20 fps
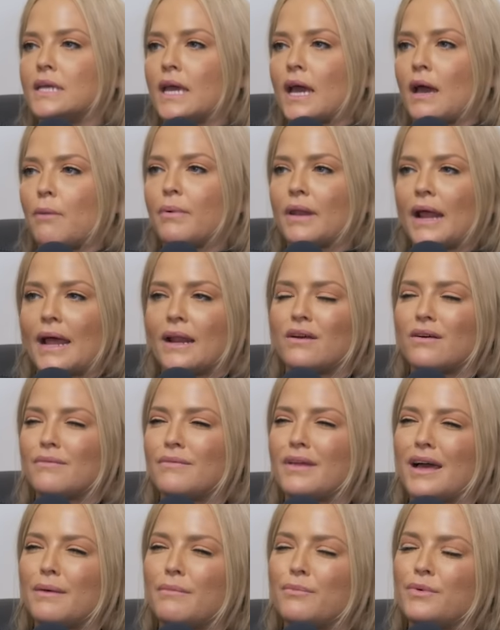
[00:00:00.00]
Okay. But I
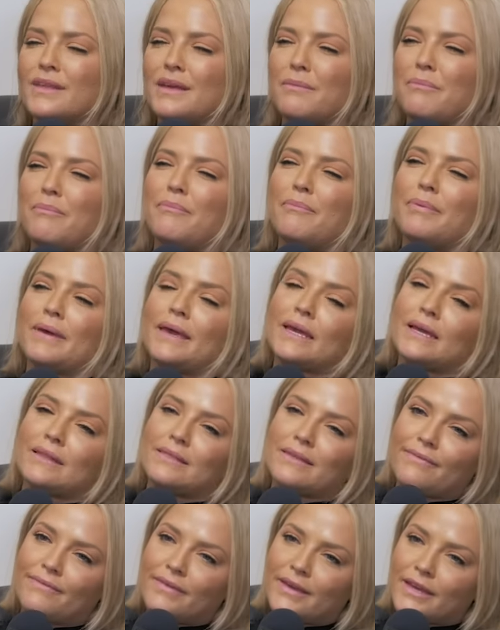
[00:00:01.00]
don't, not really big
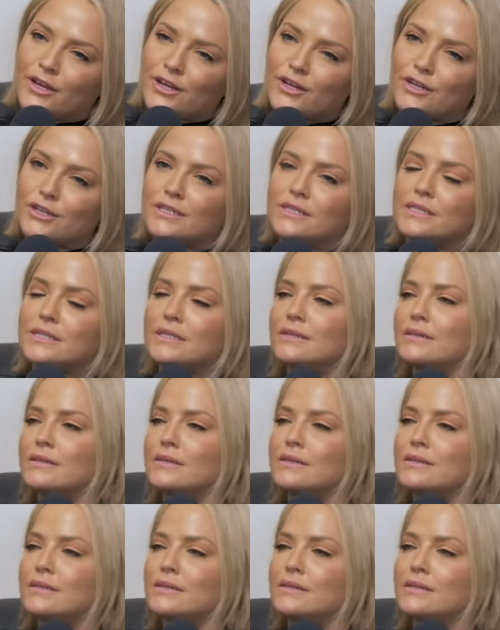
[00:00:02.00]
in the fingers.